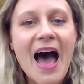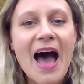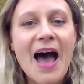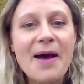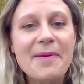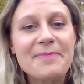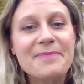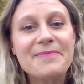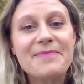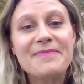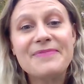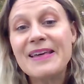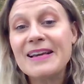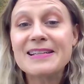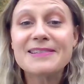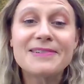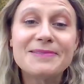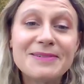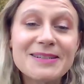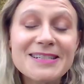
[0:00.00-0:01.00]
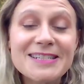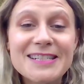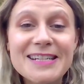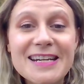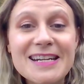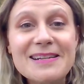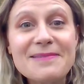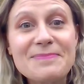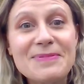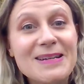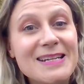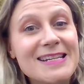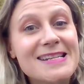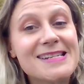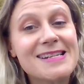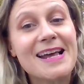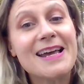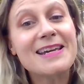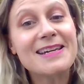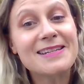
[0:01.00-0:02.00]
Thanks for watching.
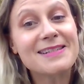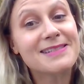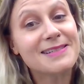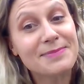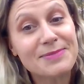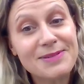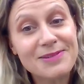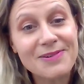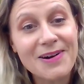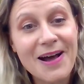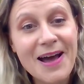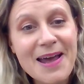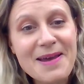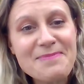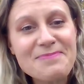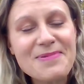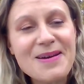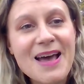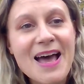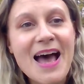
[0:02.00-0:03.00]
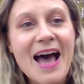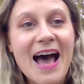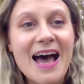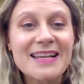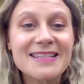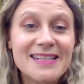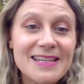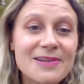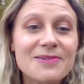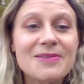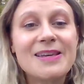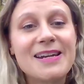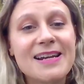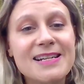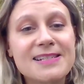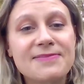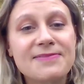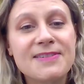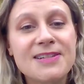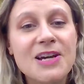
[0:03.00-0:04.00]
Please like and subscribe. I'll see you in the
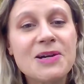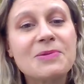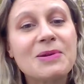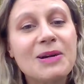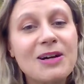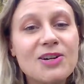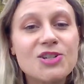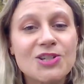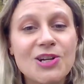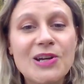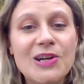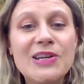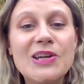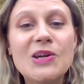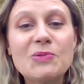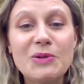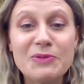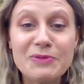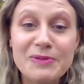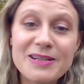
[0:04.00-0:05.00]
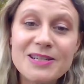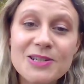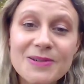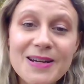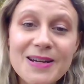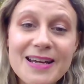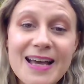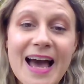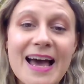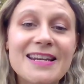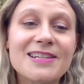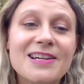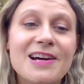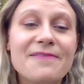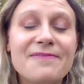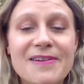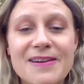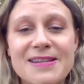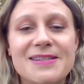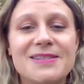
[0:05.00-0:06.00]
next video where I'll show you what we've been doing at our
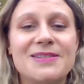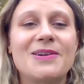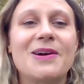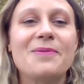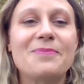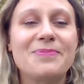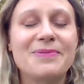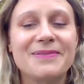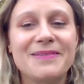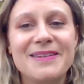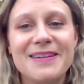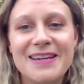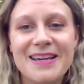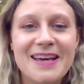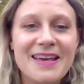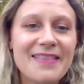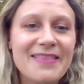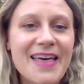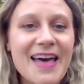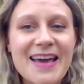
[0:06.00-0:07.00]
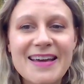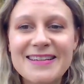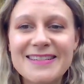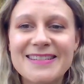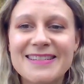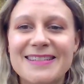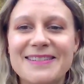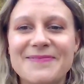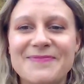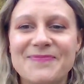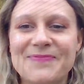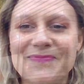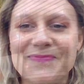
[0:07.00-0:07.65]
first stop. Thanks.